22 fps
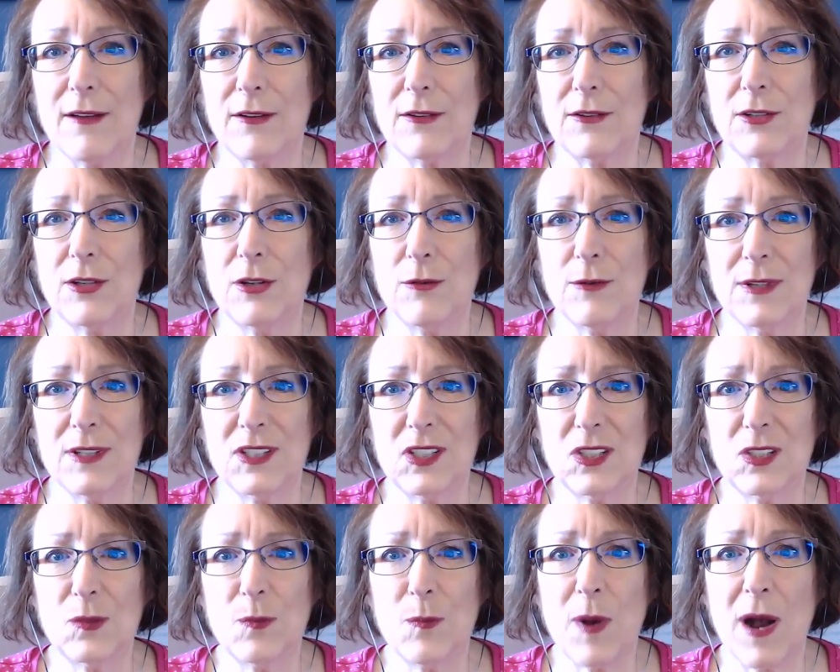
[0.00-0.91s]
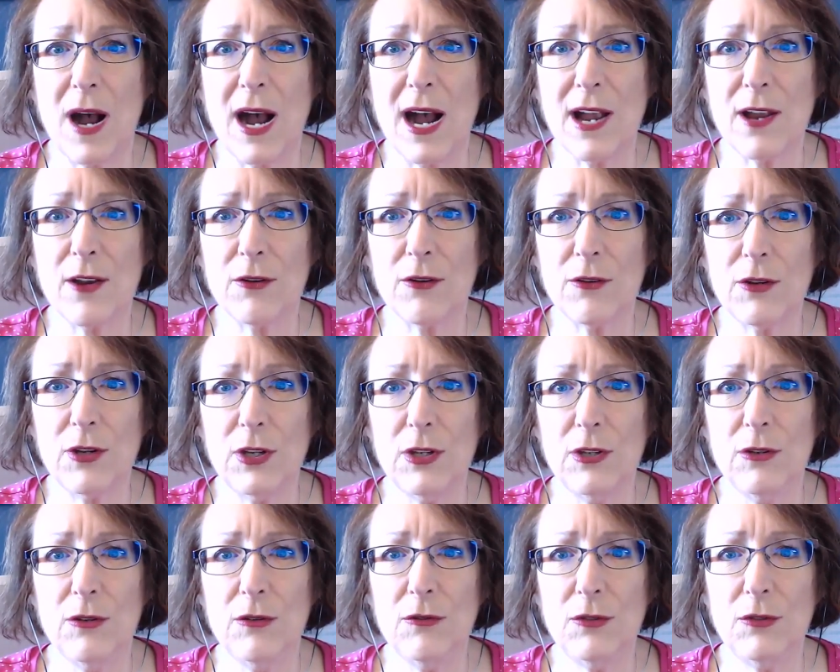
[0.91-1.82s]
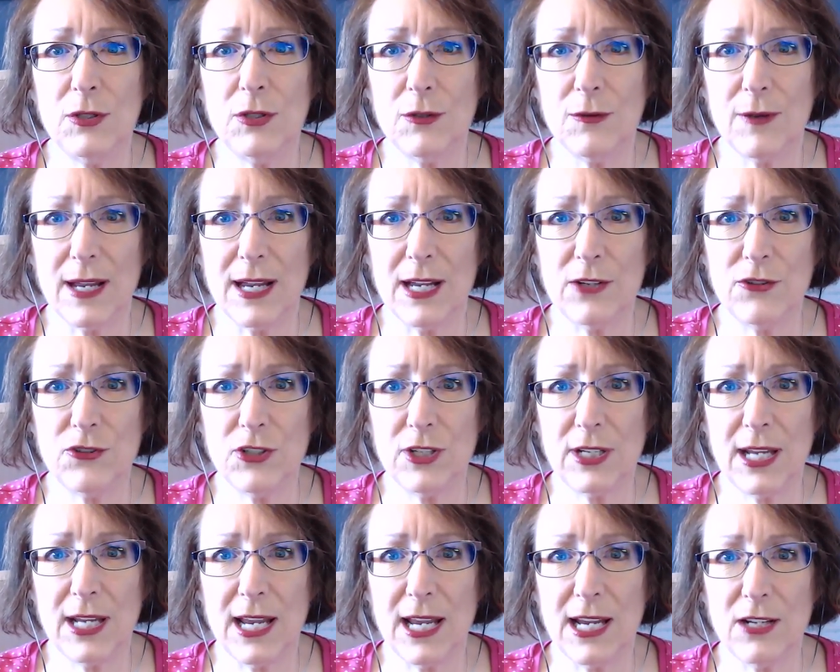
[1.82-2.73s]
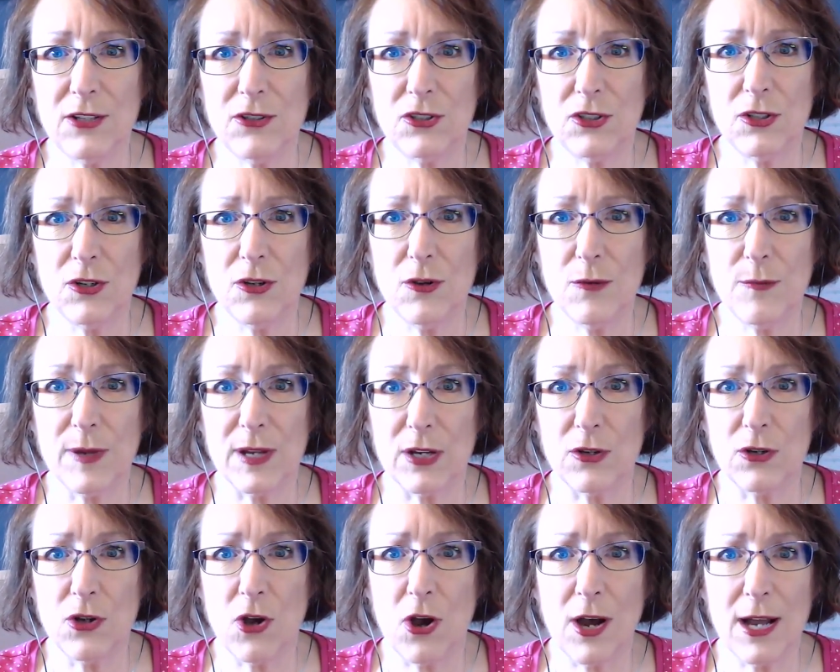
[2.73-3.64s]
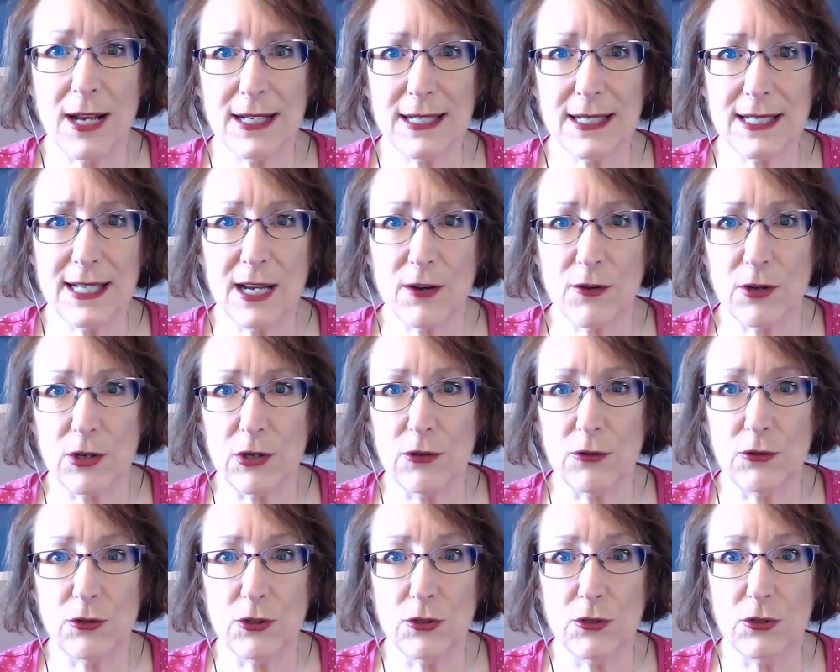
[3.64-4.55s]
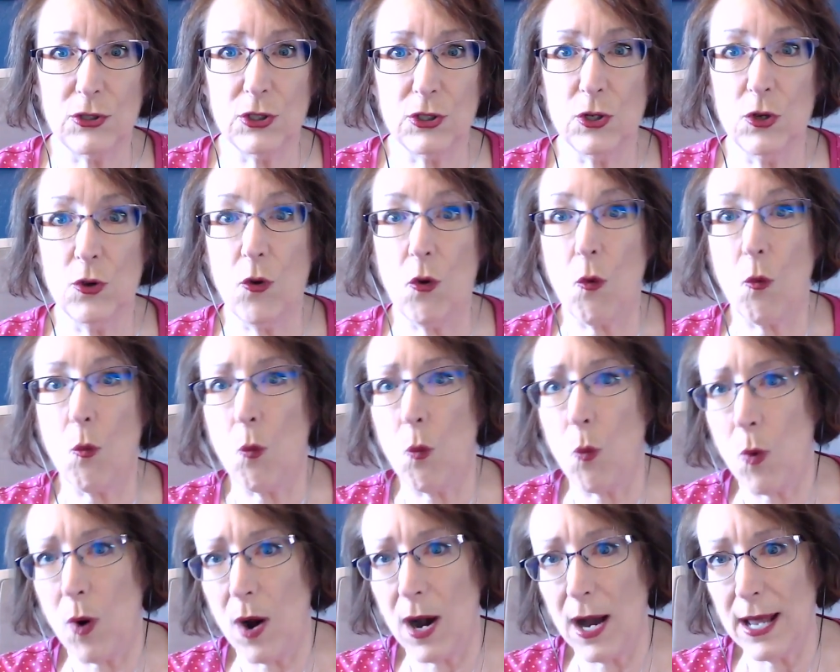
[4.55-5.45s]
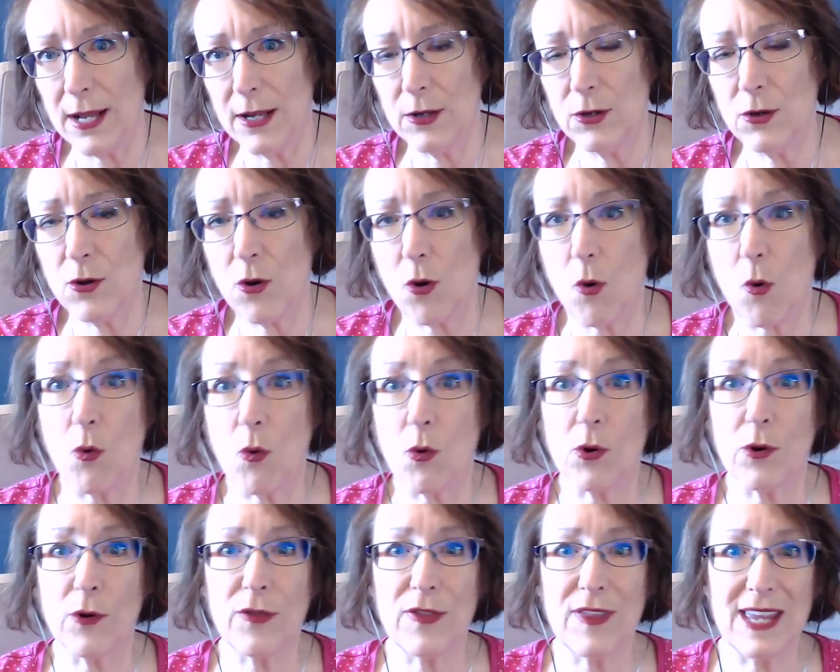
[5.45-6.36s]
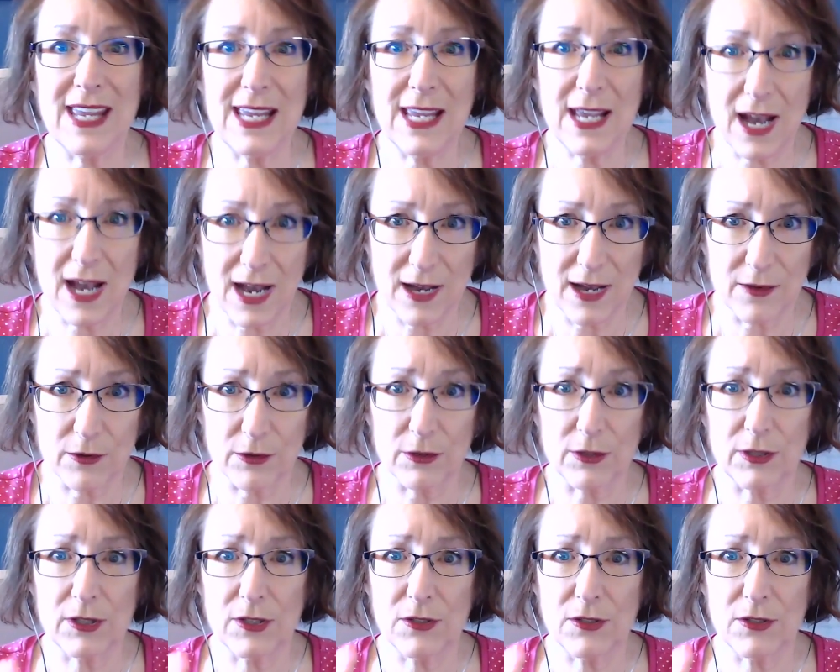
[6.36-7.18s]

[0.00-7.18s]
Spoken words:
to inspire you, to educate you, but not tell you to do one or the other.